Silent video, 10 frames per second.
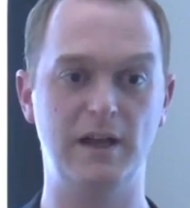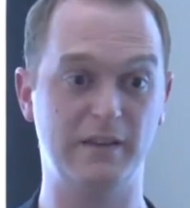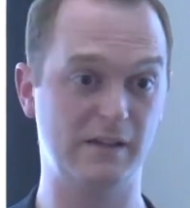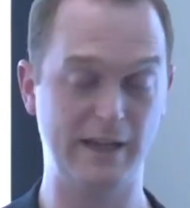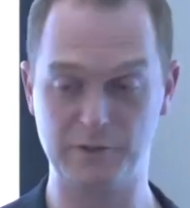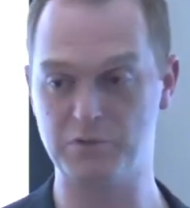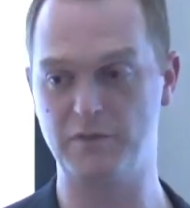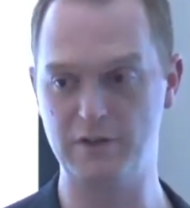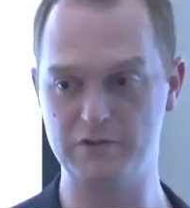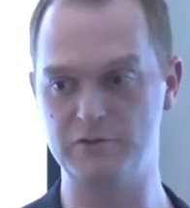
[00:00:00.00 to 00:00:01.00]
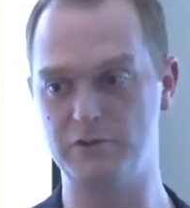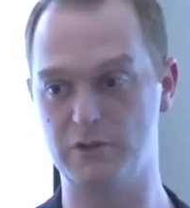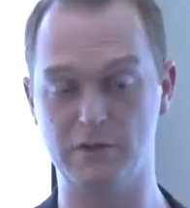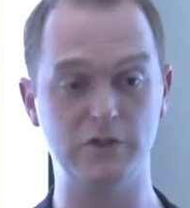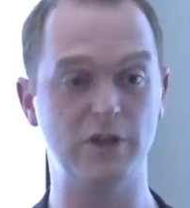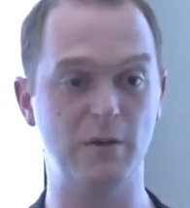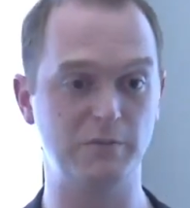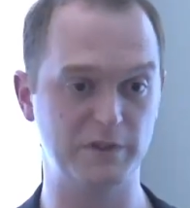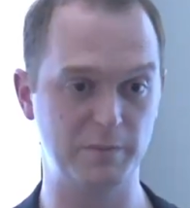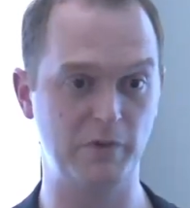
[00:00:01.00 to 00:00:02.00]
and the cloud providers are doing a great job of
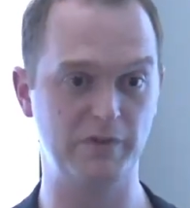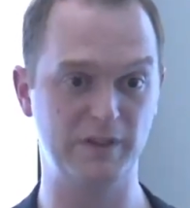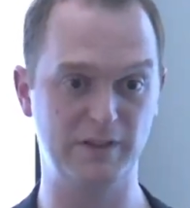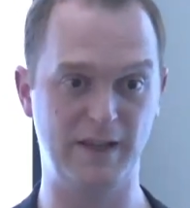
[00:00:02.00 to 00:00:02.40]
exposing it